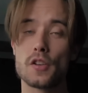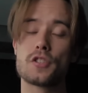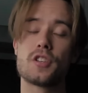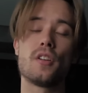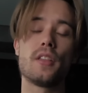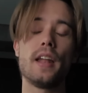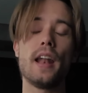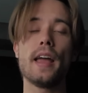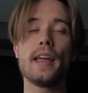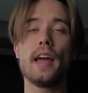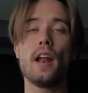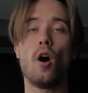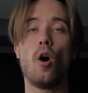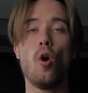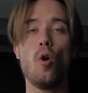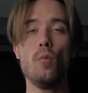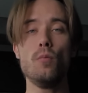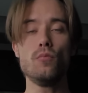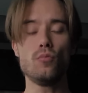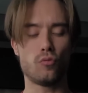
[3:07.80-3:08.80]
So then I get
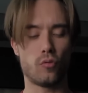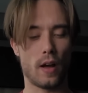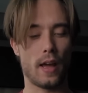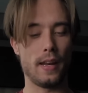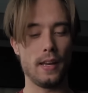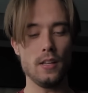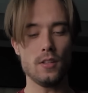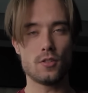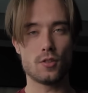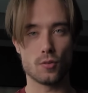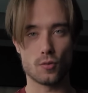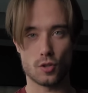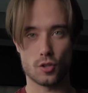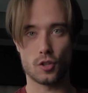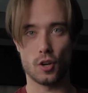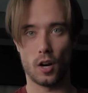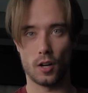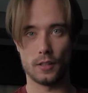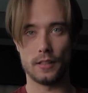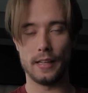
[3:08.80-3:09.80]
home ready to
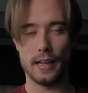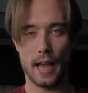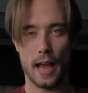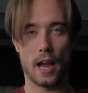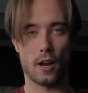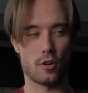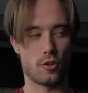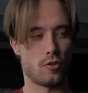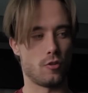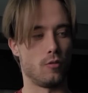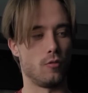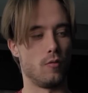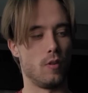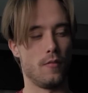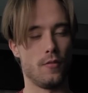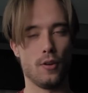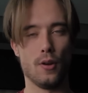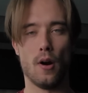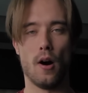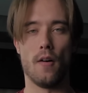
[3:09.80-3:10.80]
start the actual
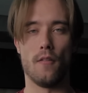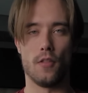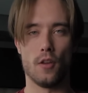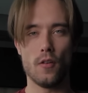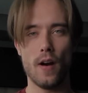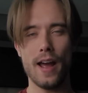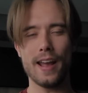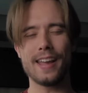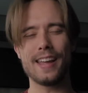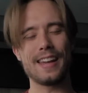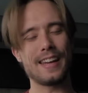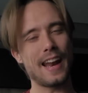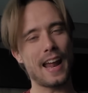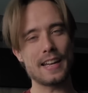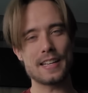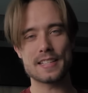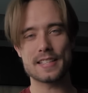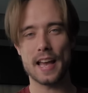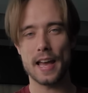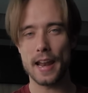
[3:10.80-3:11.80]
review of the racket, and I
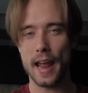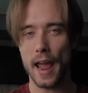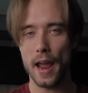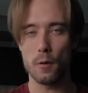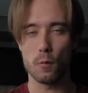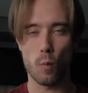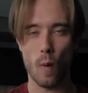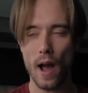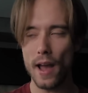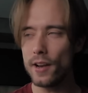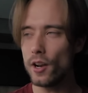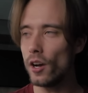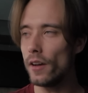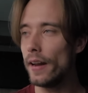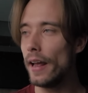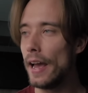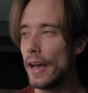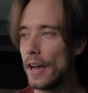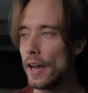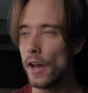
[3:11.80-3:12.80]
decide, hey, why not